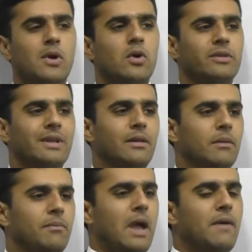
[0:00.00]
because
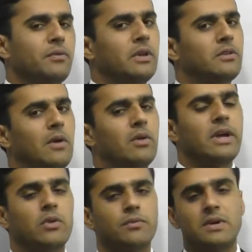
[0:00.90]
in F6 level,
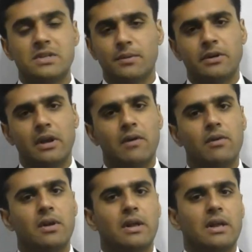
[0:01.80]
that was fundamental
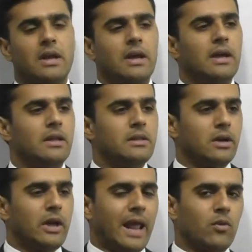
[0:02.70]
level,
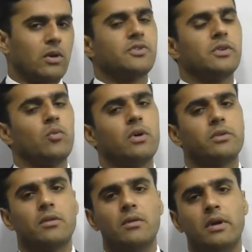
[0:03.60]
the calculation
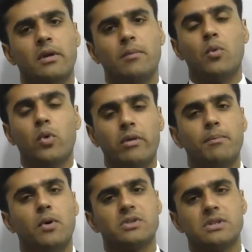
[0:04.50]
was more
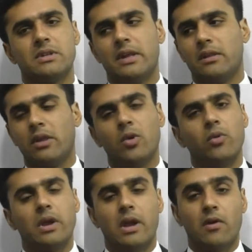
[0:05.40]
important than theory.